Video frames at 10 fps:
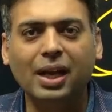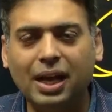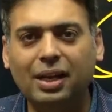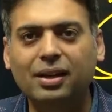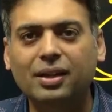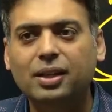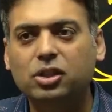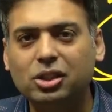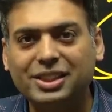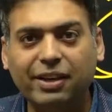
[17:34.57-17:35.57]
And
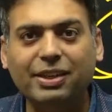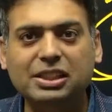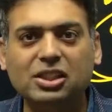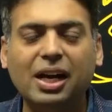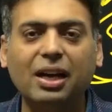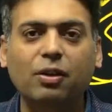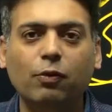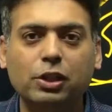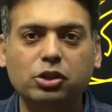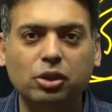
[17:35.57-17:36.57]
your savings start
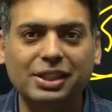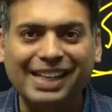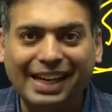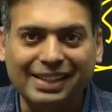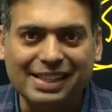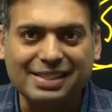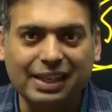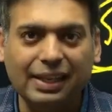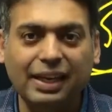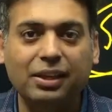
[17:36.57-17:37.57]
once you decide the
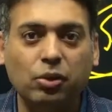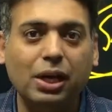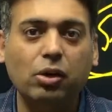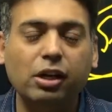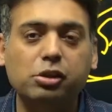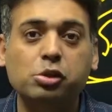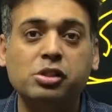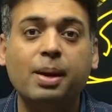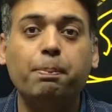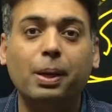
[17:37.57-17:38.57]
city you are going to
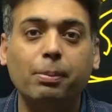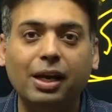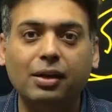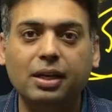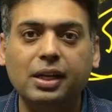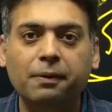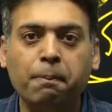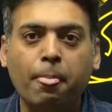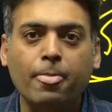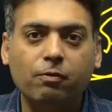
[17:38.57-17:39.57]
stay permanently.
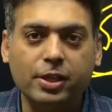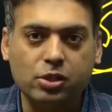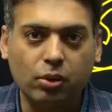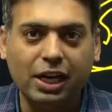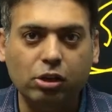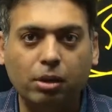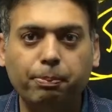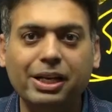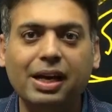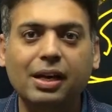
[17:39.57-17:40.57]
Once you get your
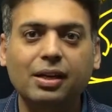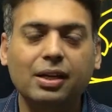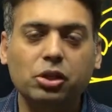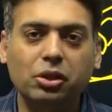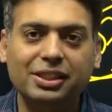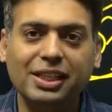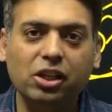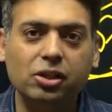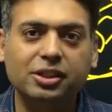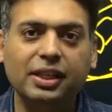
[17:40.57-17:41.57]
PR, you
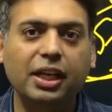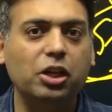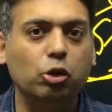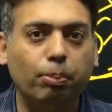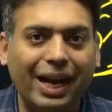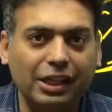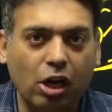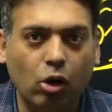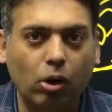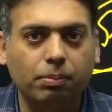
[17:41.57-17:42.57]
decide your city, you buy
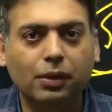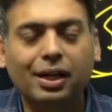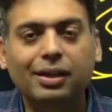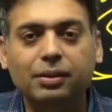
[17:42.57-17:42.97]
the home,